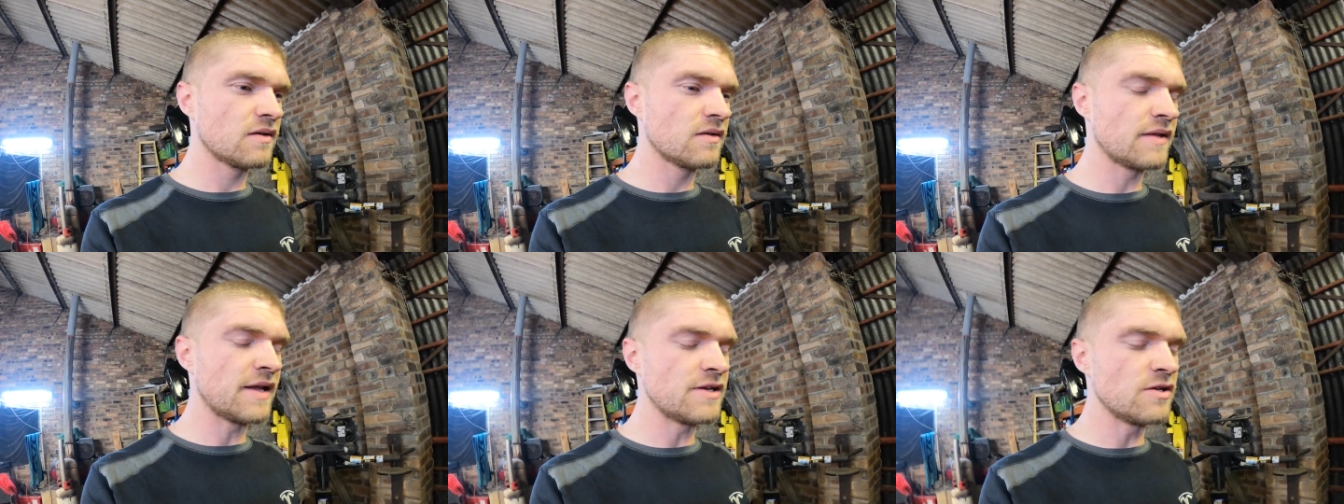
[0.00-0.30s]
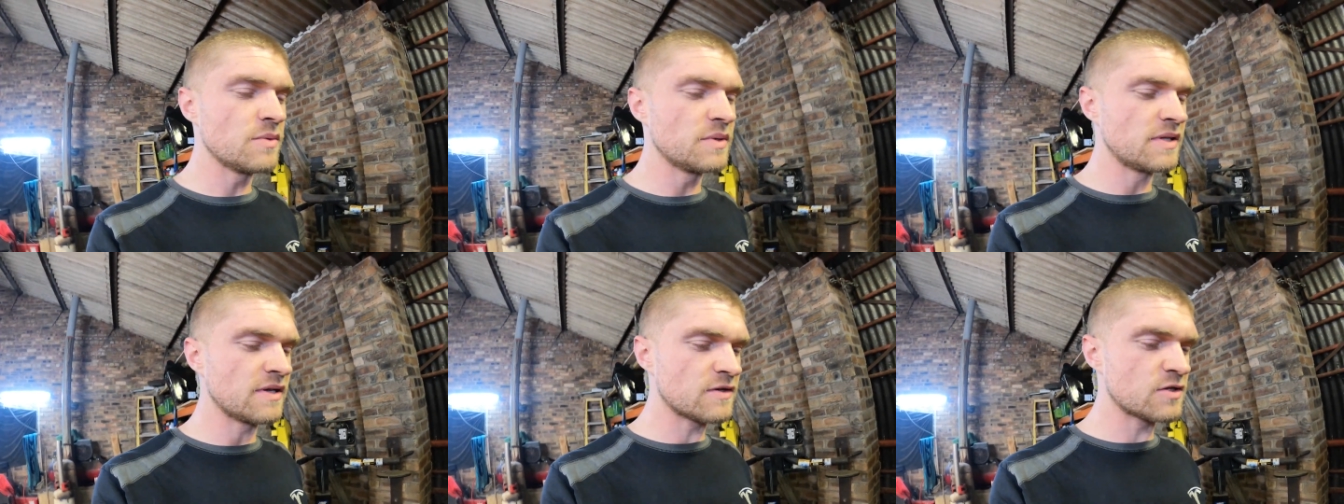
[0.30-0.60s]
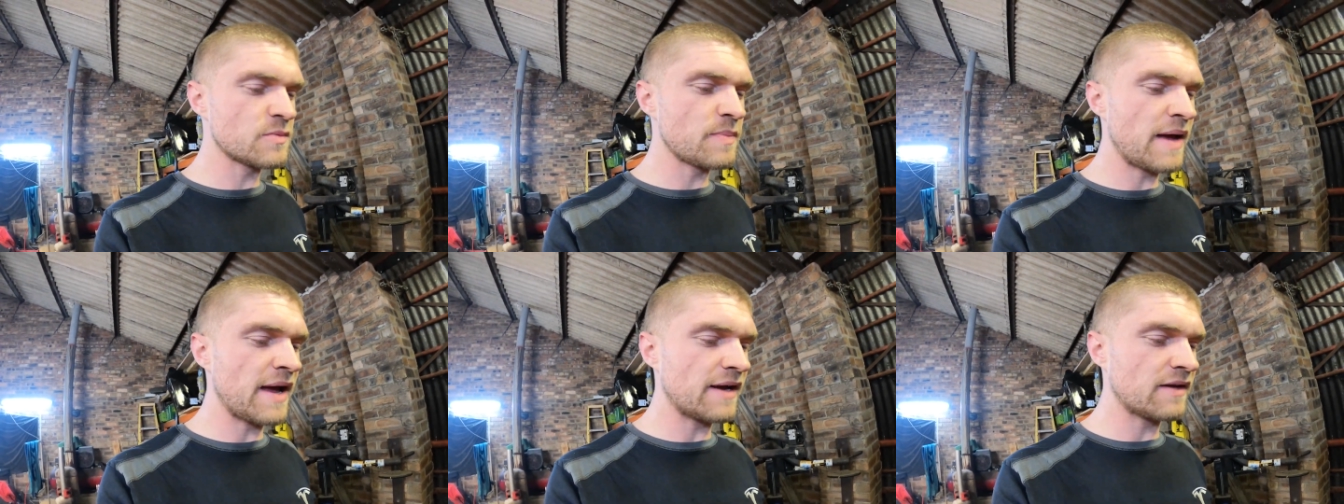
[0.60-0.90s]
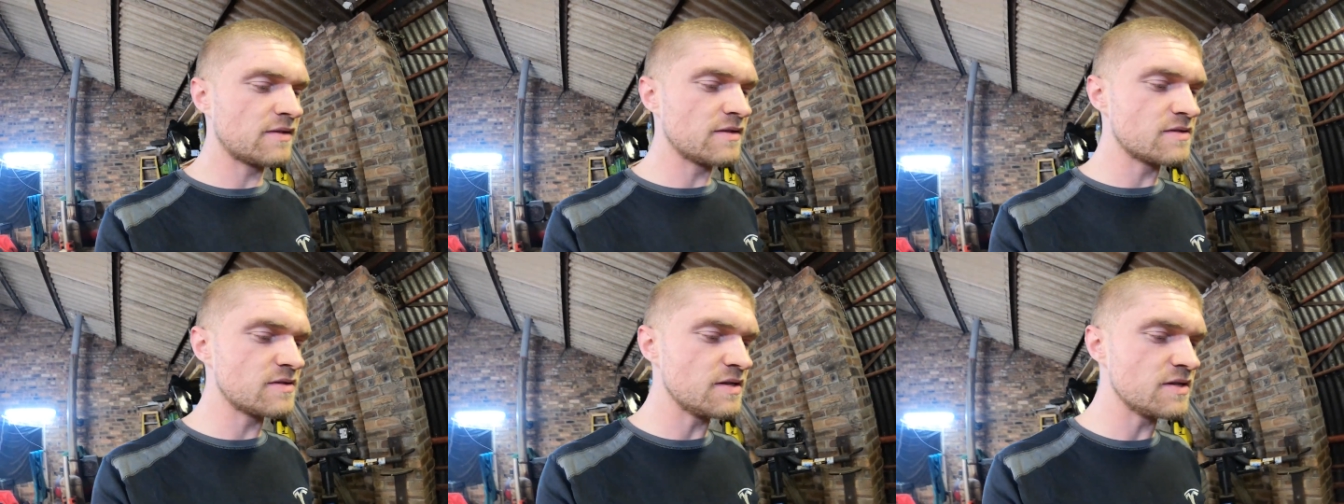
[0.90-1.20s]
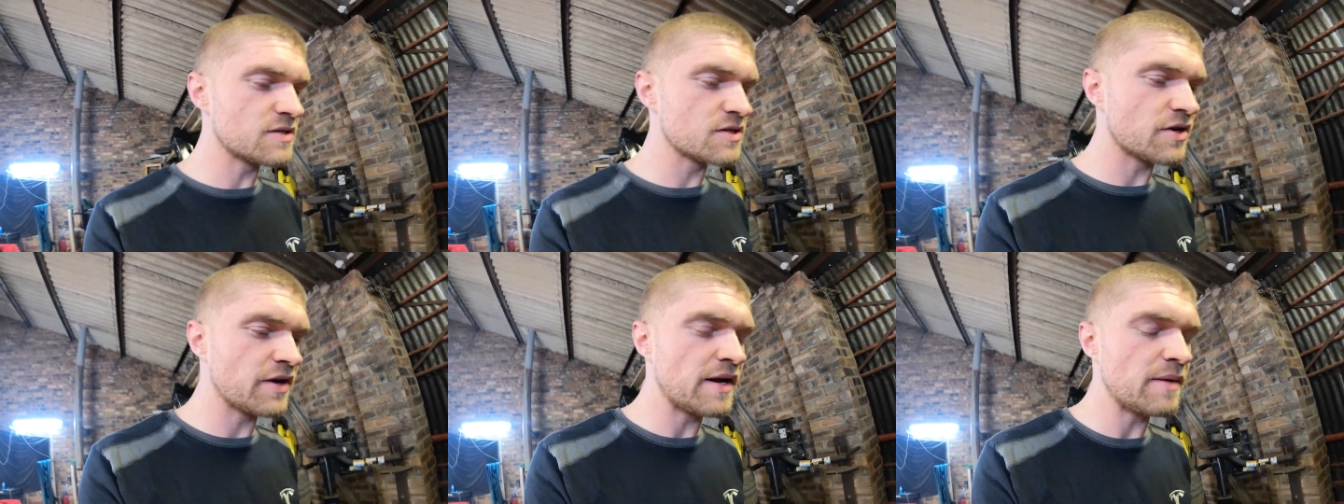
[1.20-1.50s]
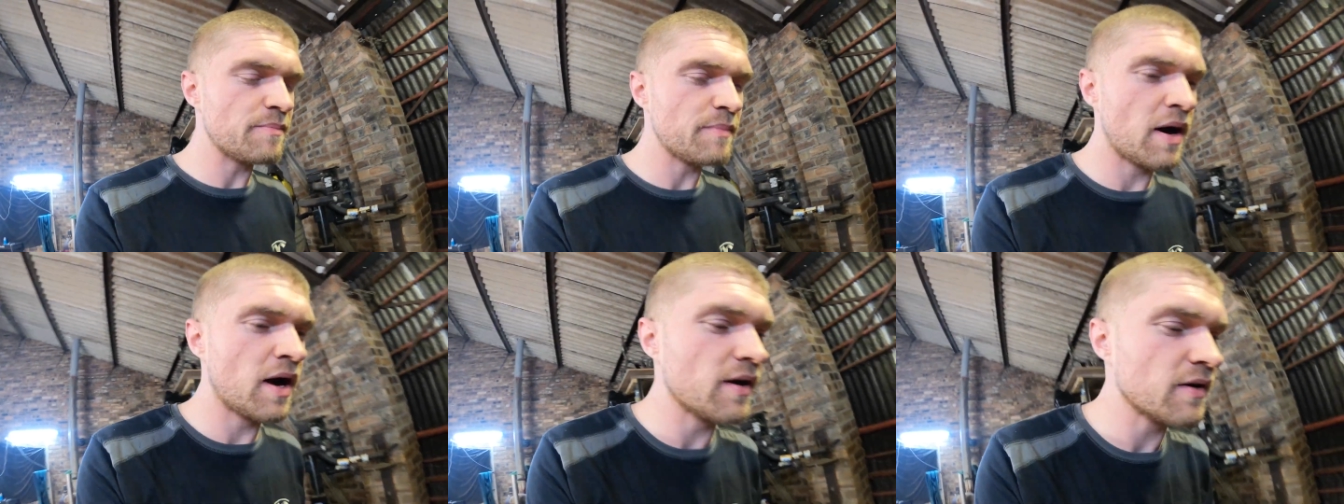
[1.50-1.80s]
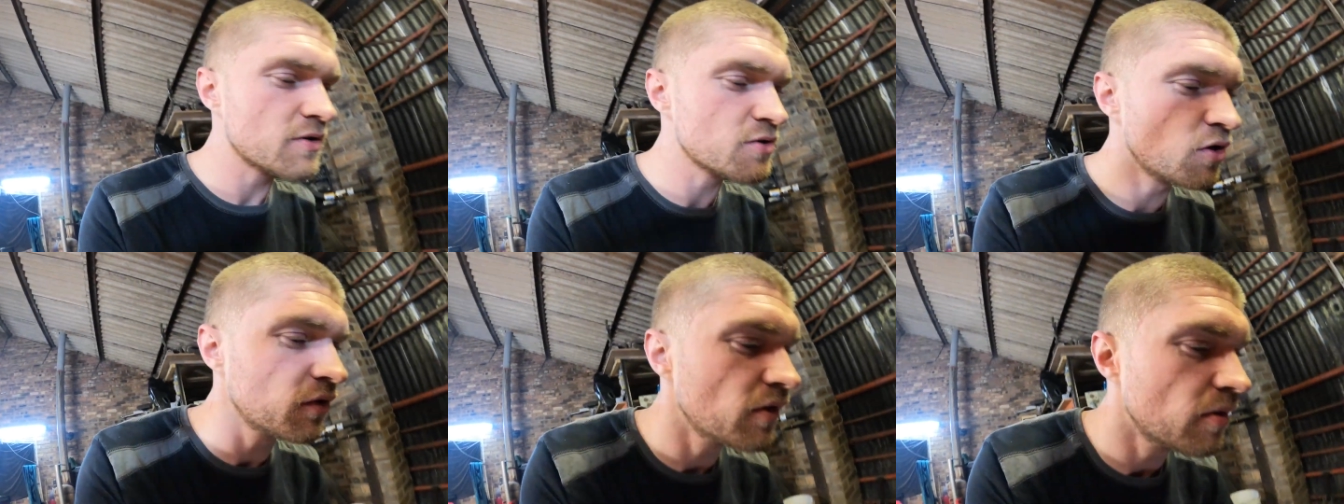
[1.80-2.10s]
then you would expect to see scrape
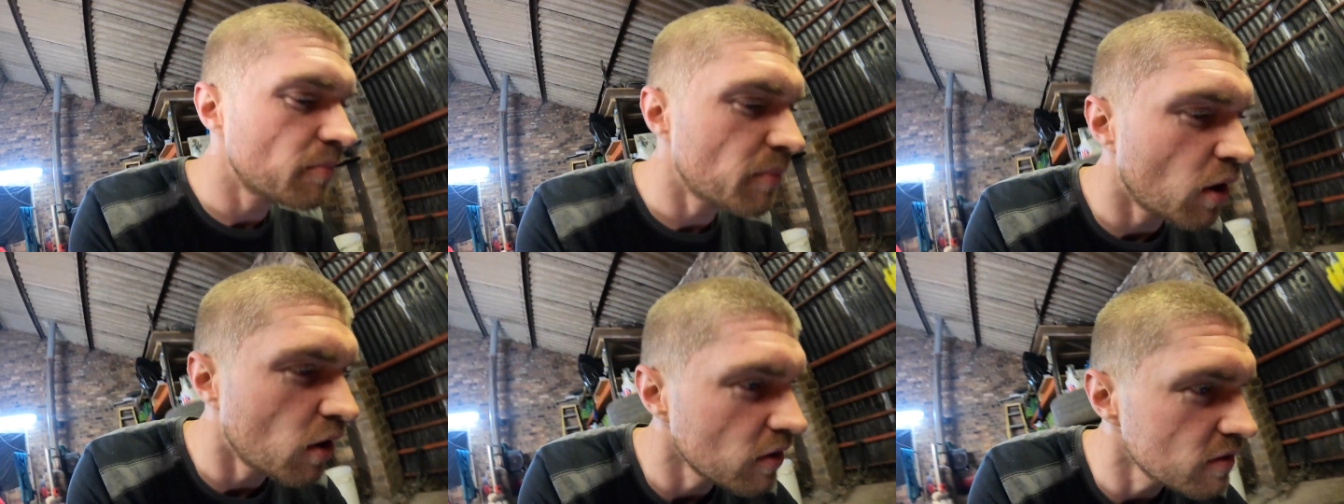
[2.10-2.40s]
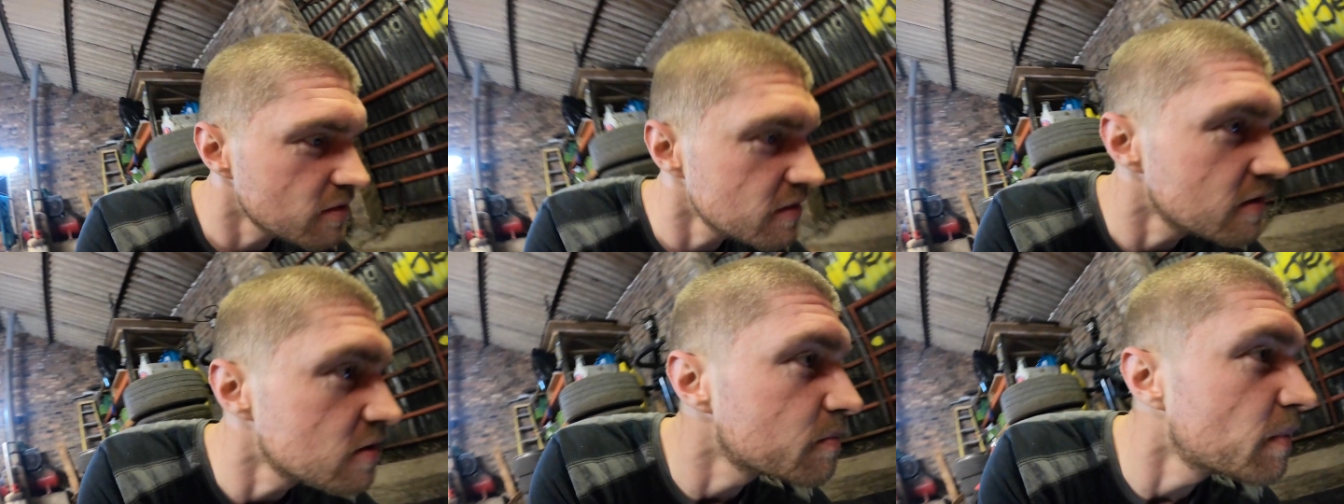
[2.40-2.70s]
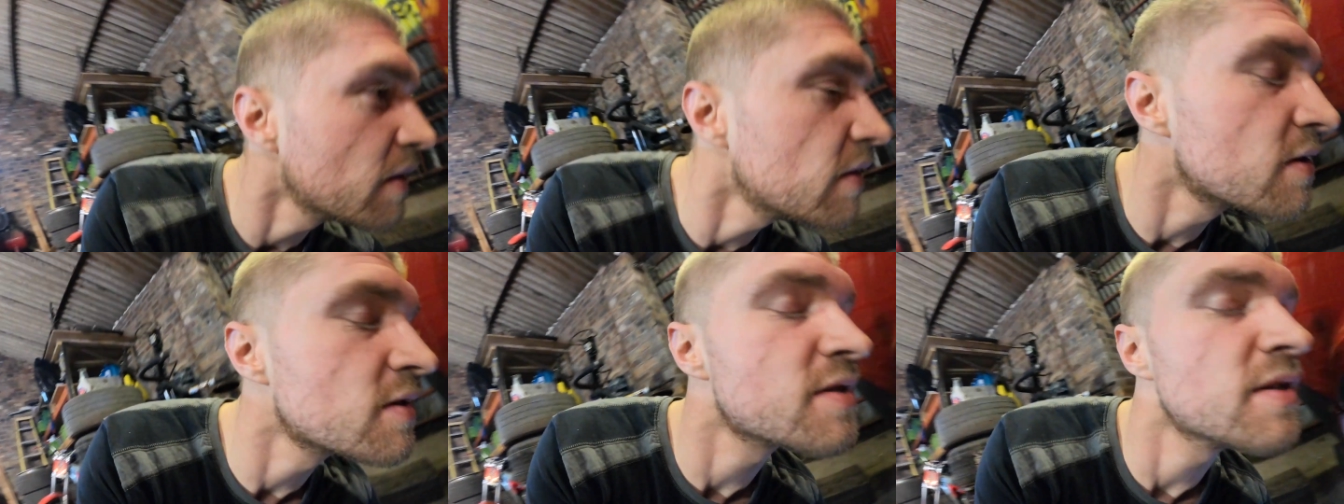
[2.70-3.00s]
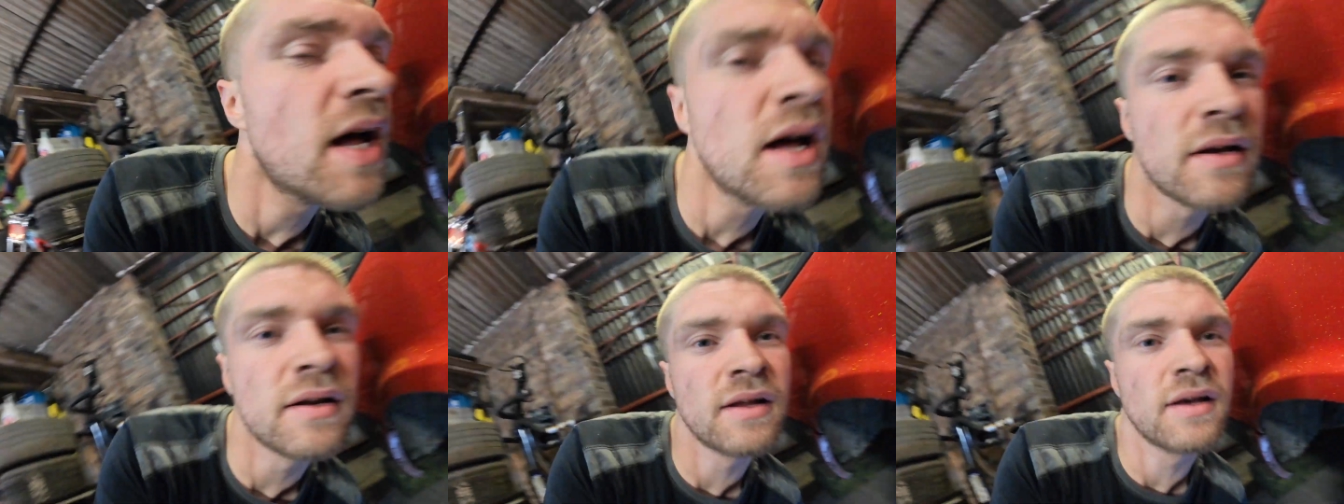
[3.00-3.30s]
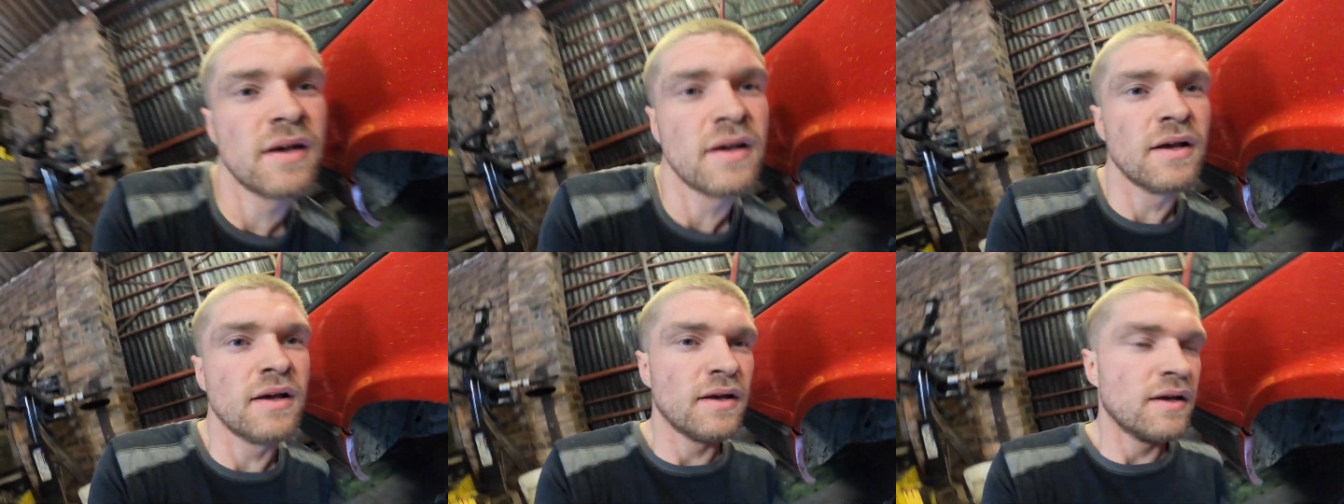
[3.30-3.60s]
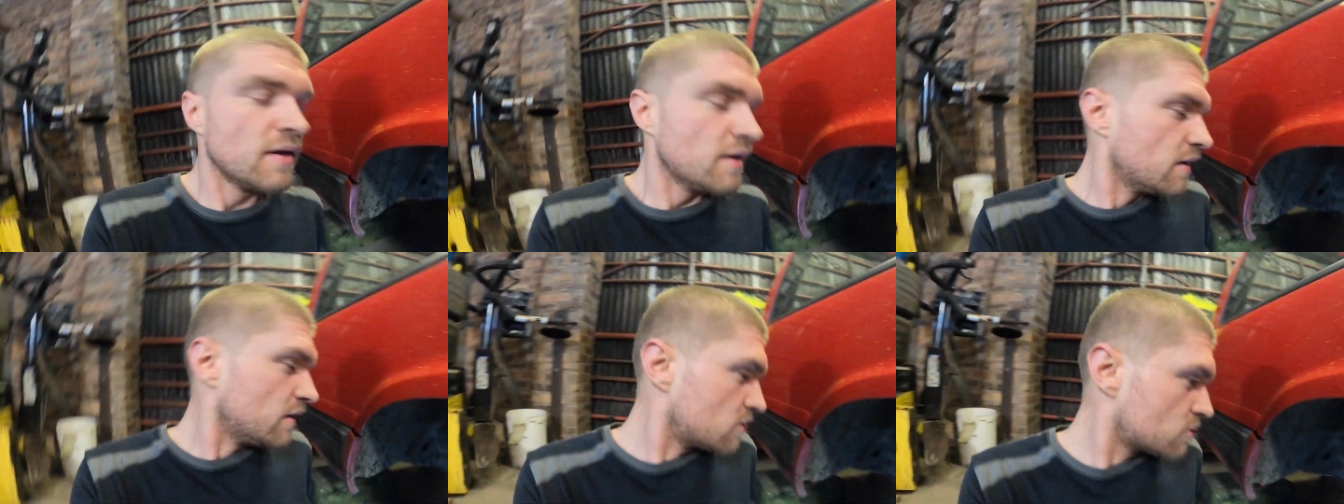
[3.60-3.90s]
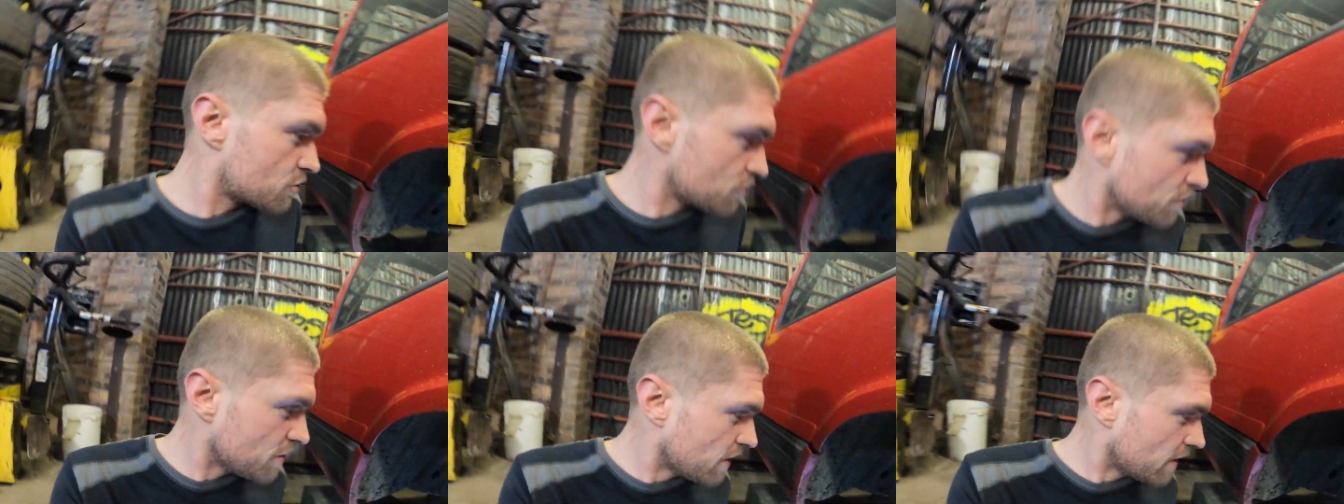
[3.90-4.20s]
marks on the boxes, but there's none. I'll
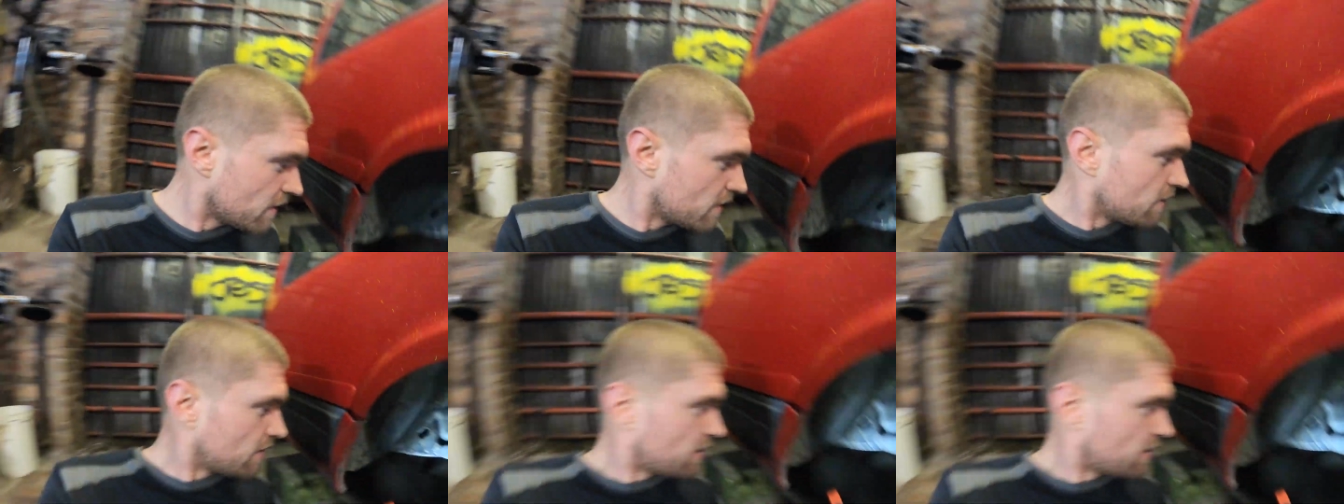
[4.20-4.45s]
show you.